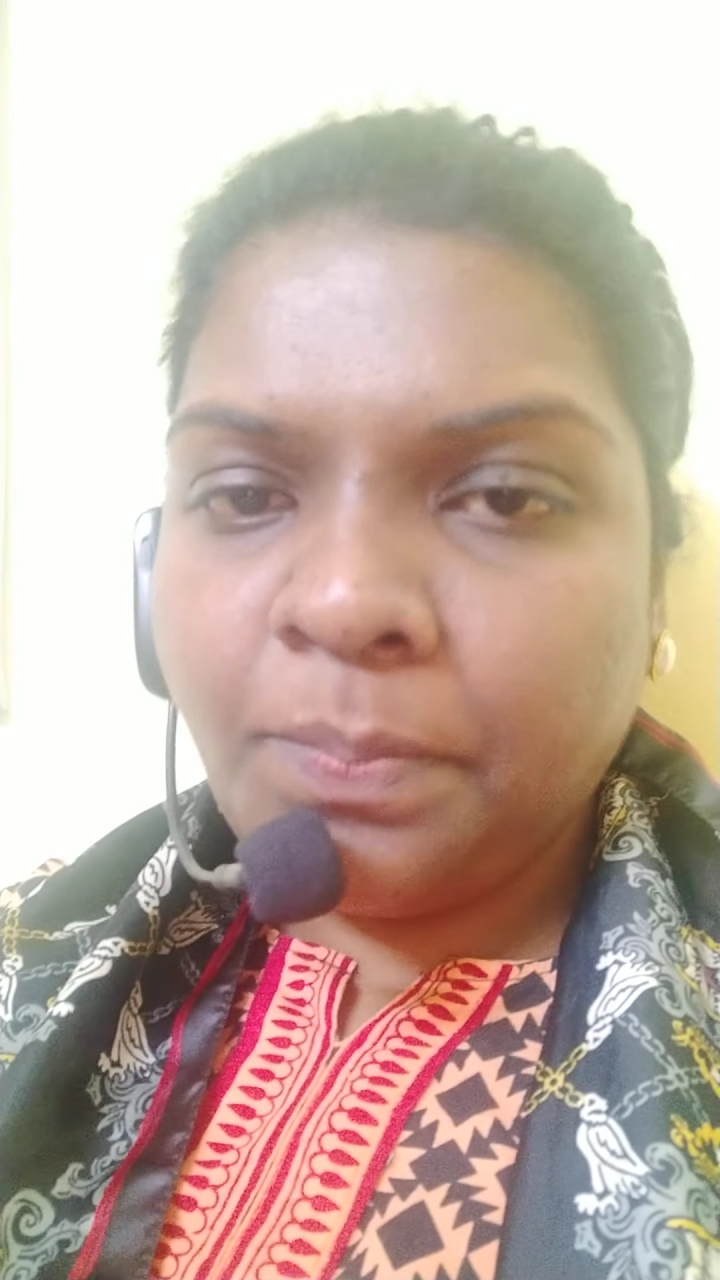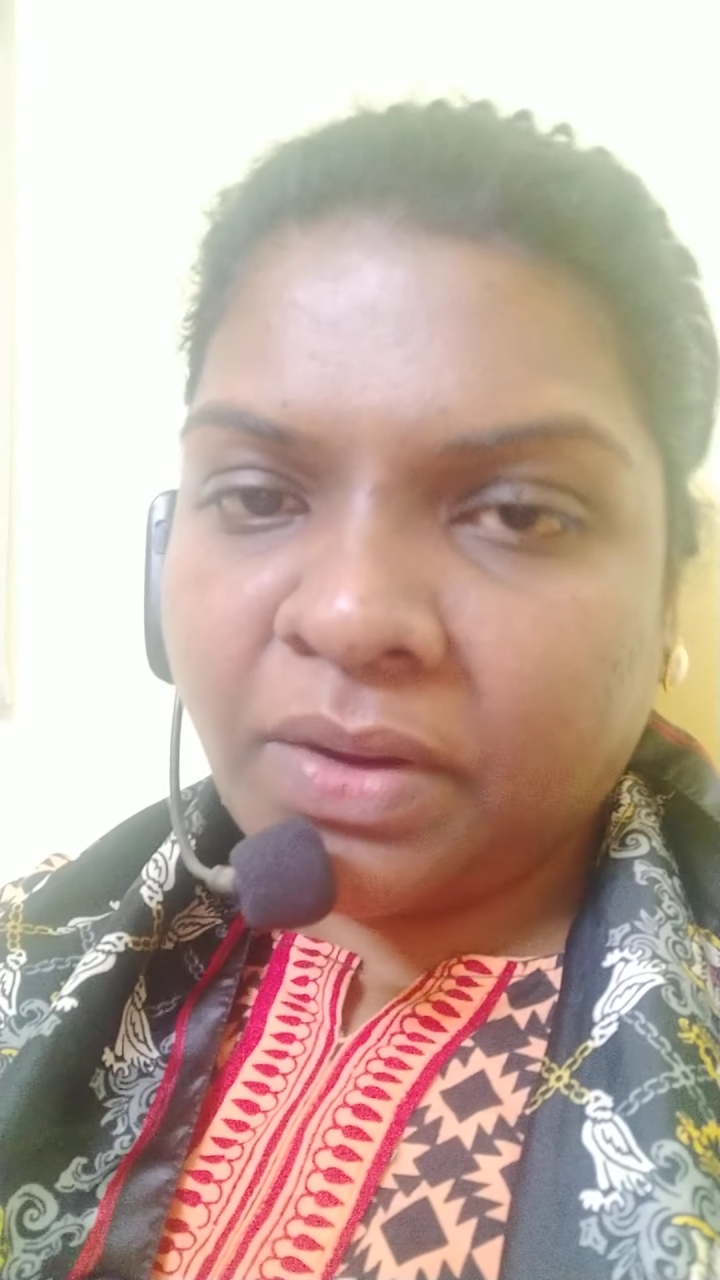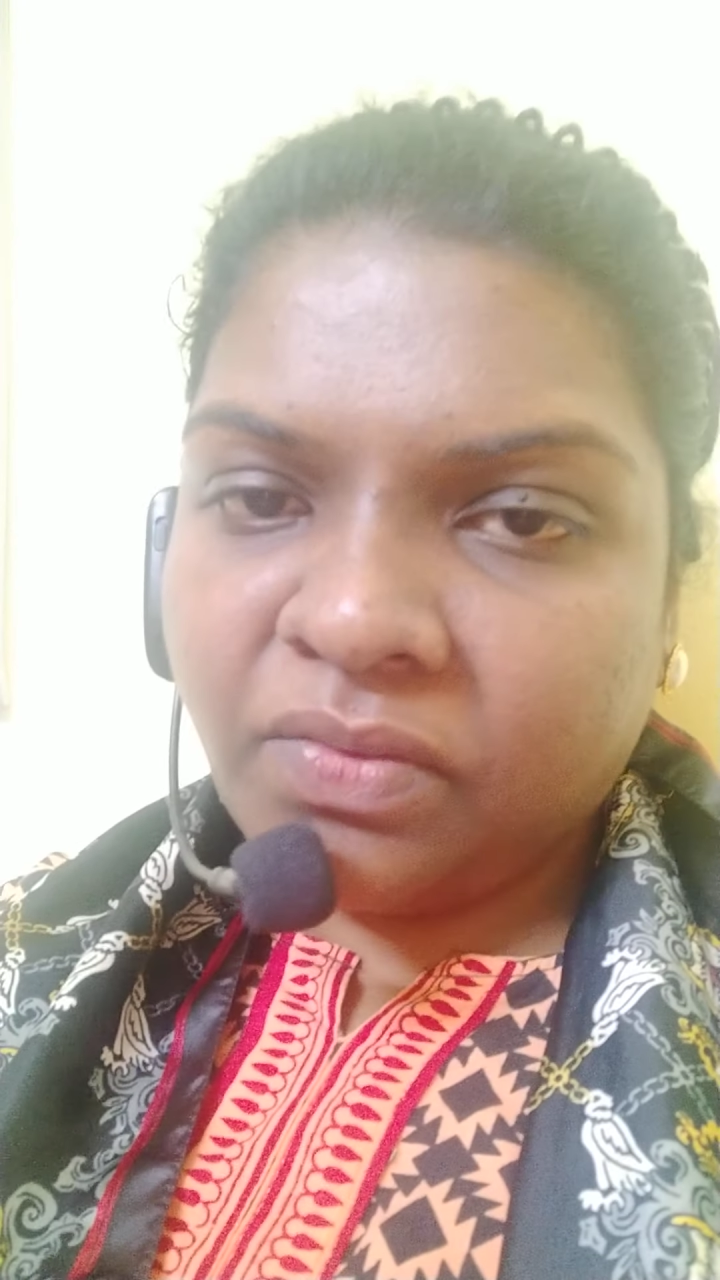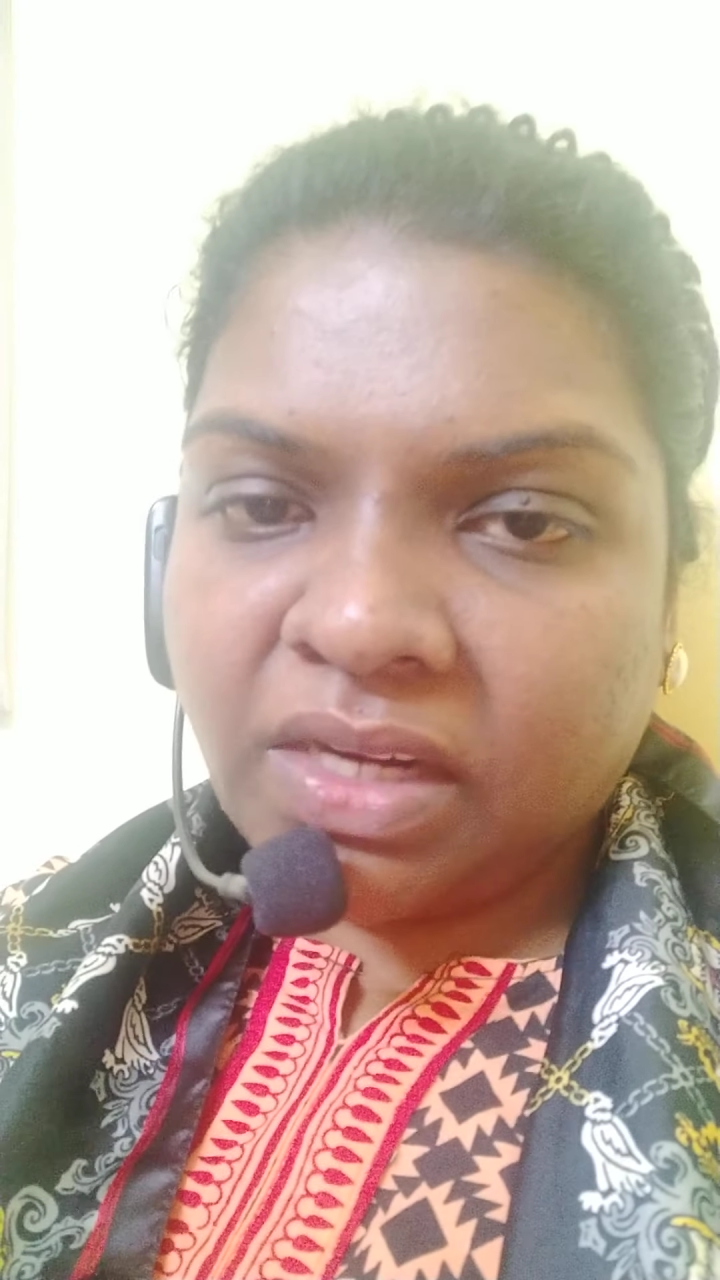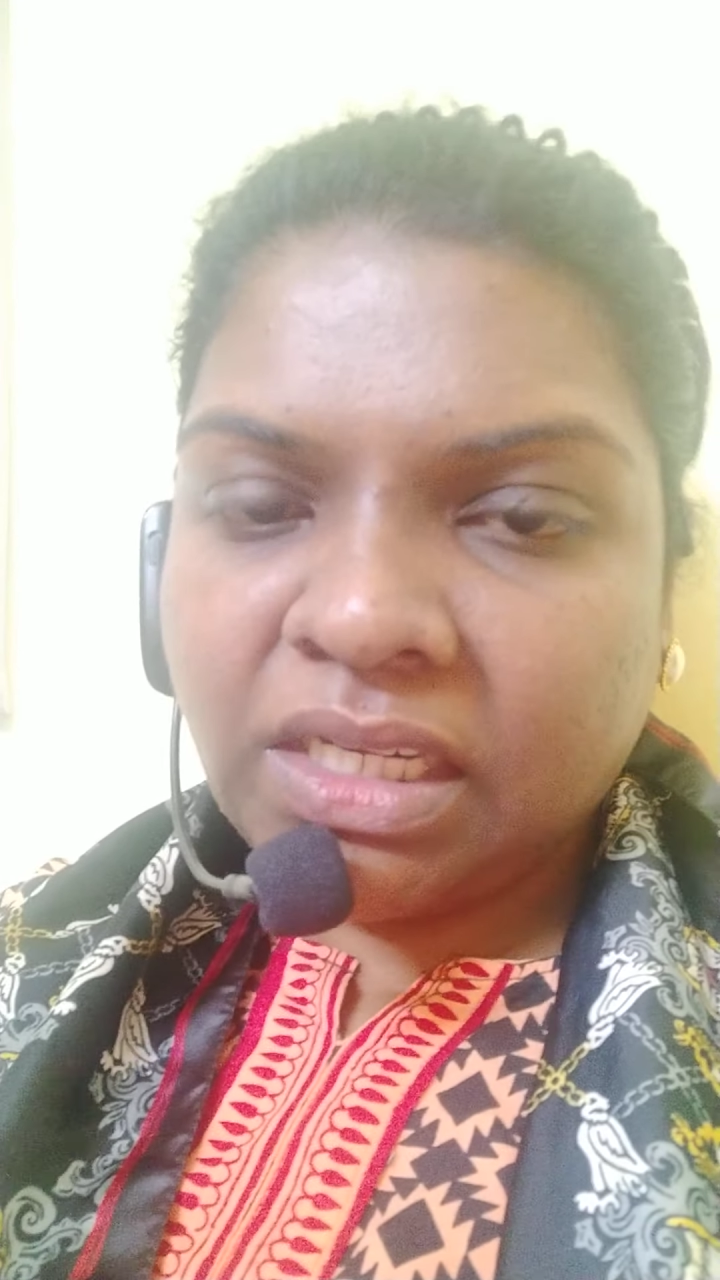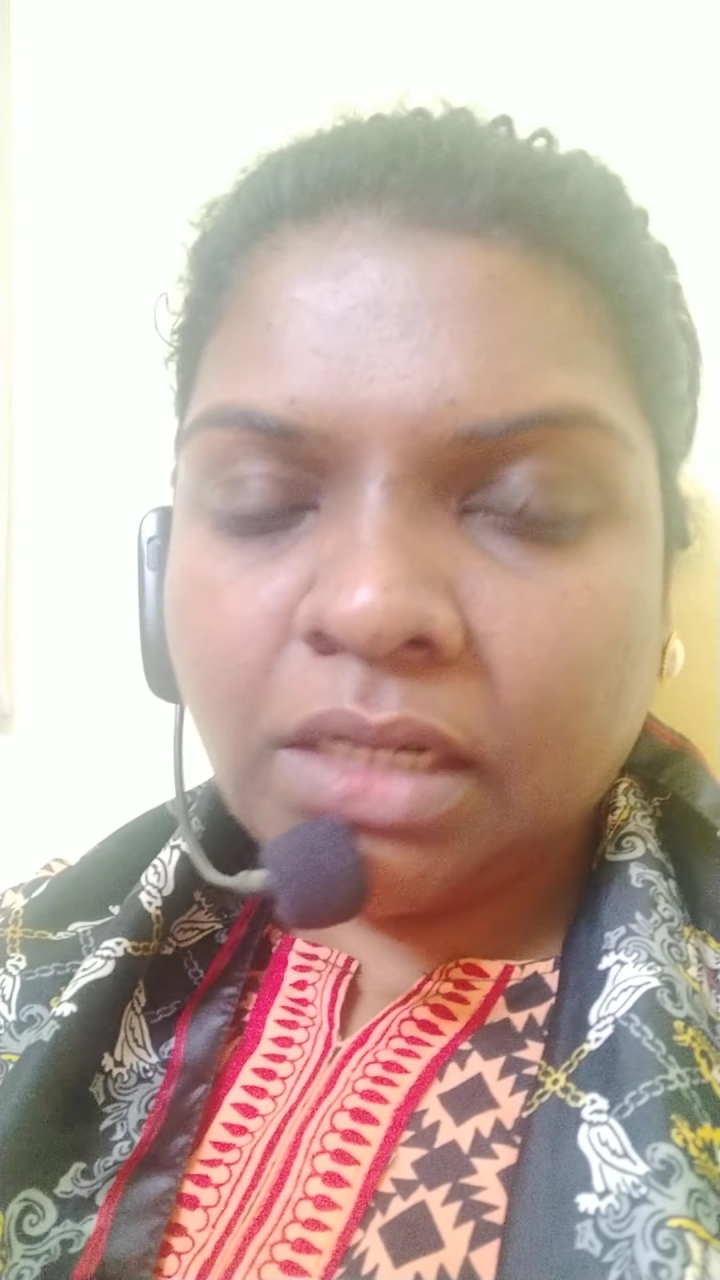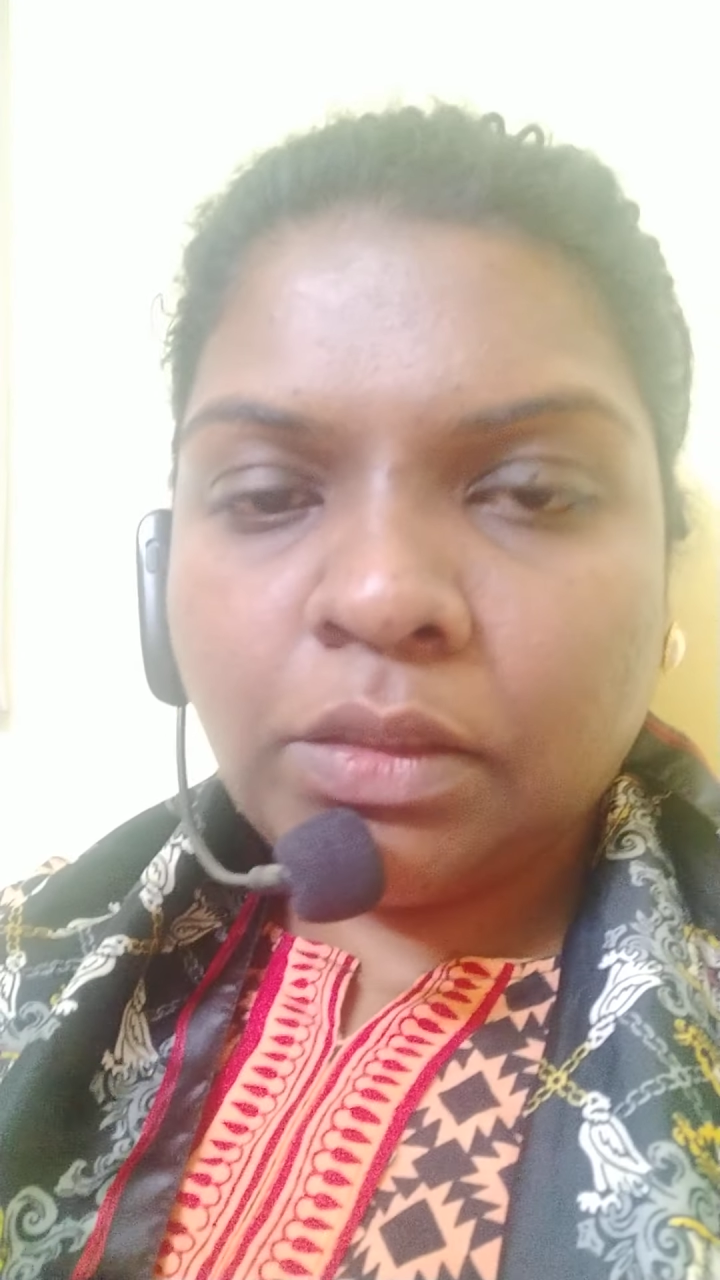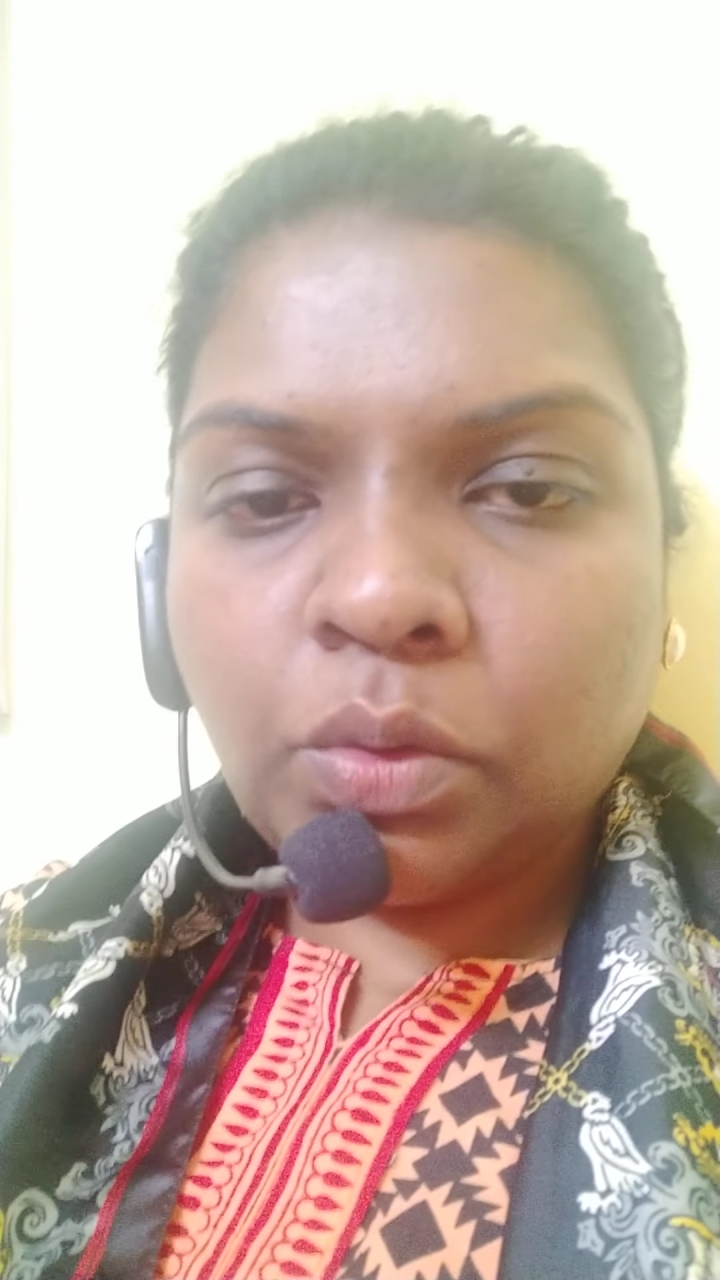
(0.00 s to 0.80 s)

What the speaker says: prevented